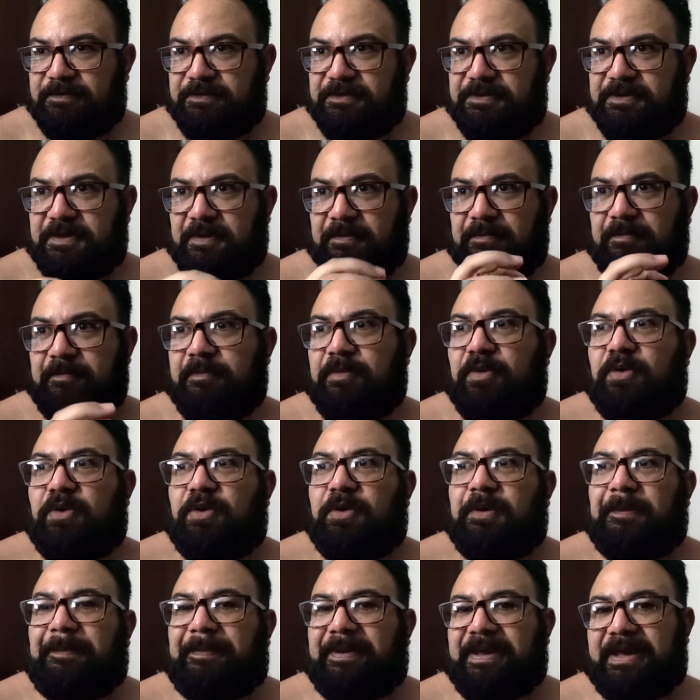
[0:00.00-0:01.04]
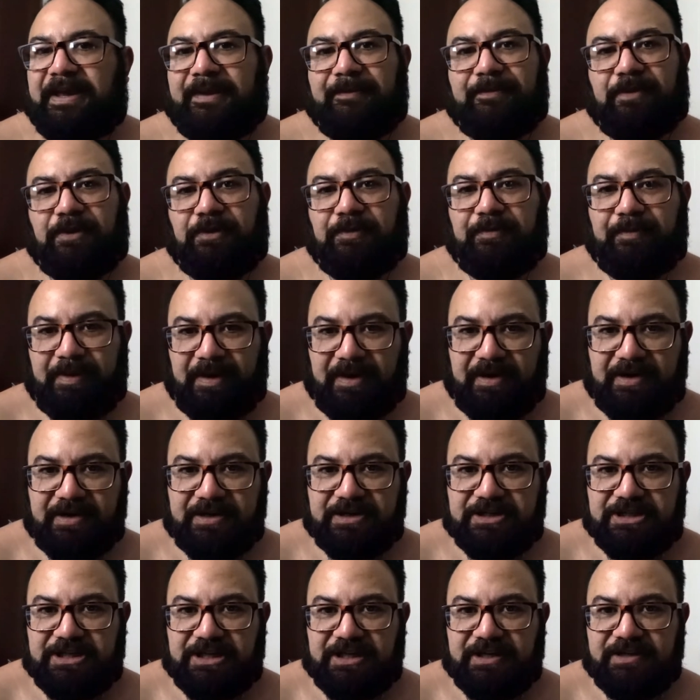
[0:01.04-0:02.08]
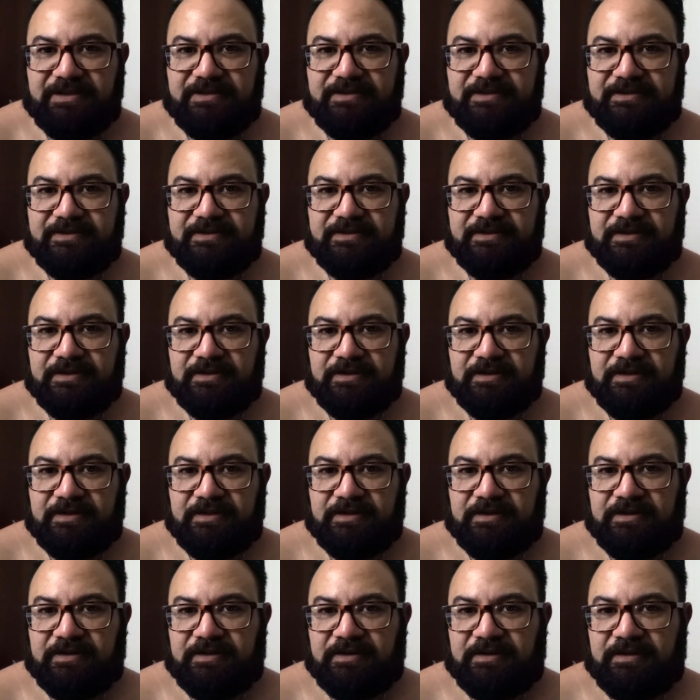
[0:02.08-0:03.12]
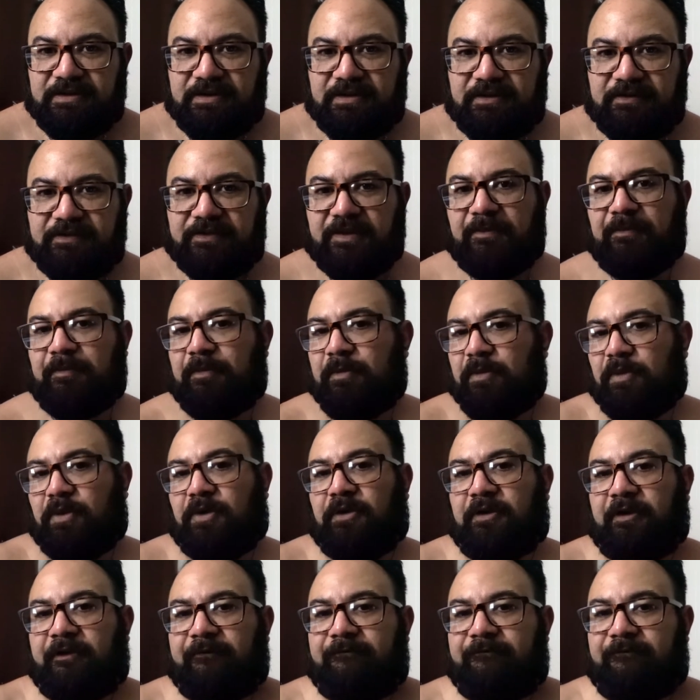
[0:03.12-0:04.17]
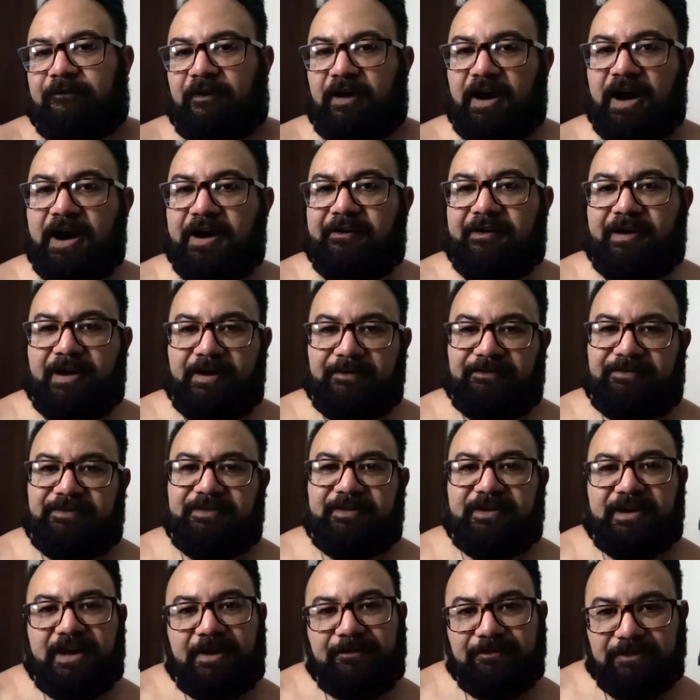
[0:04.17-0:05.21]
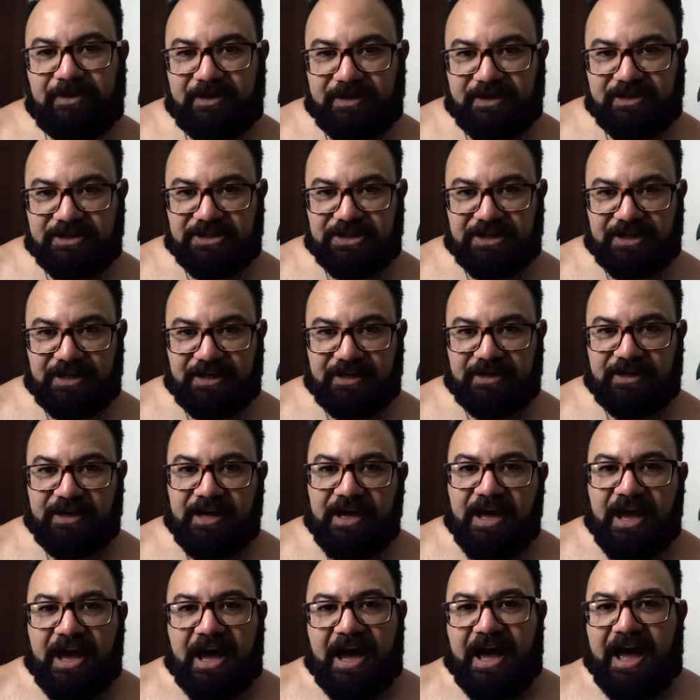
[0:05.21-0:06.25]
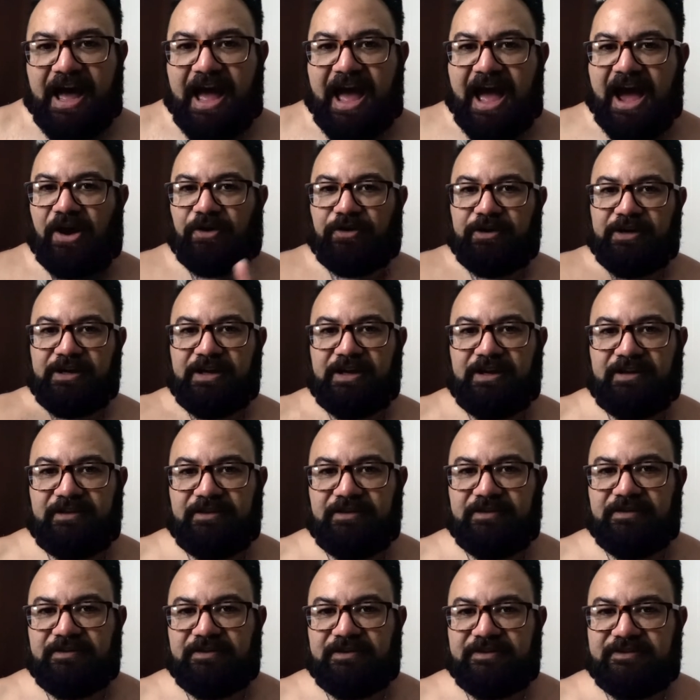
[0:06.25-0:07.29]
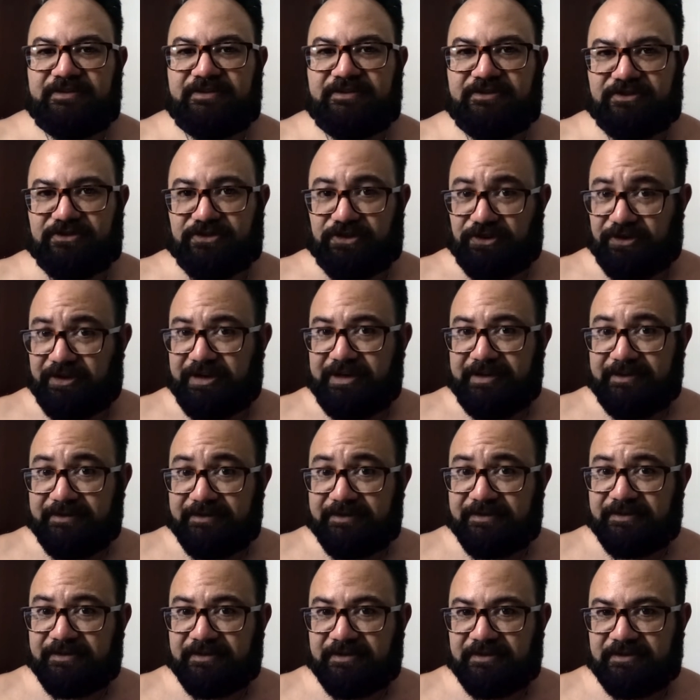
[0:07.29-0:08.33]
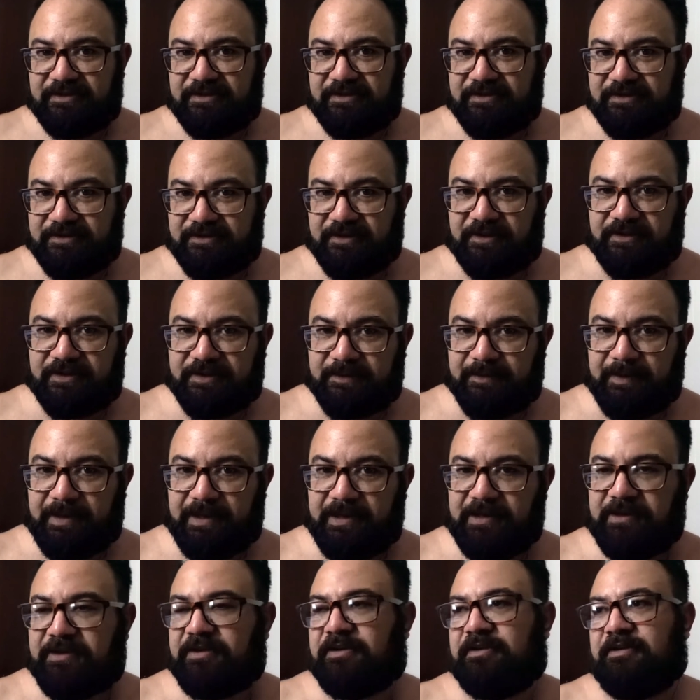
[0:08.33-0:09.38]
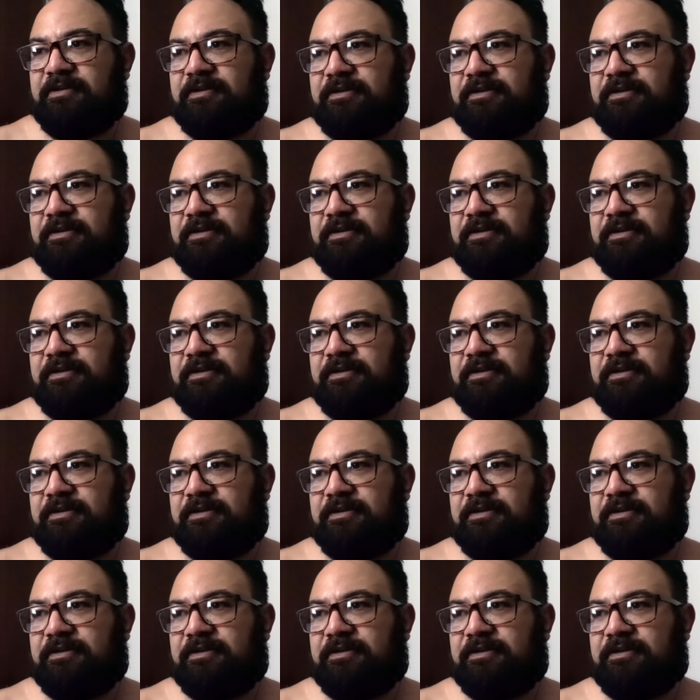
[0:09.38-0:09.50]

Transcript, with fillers: the more people purchase, the more firearms and ammunition are out in the streets, so to speak.